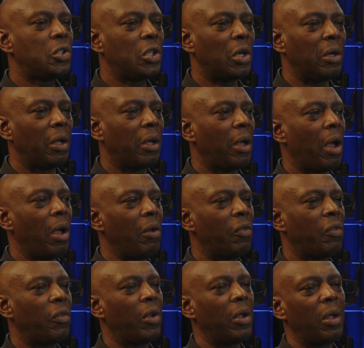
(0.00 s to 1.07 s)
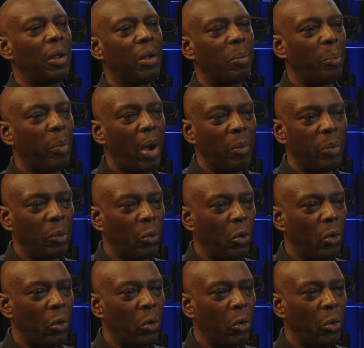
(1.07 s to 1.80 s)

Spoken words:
John Okofa, Barbara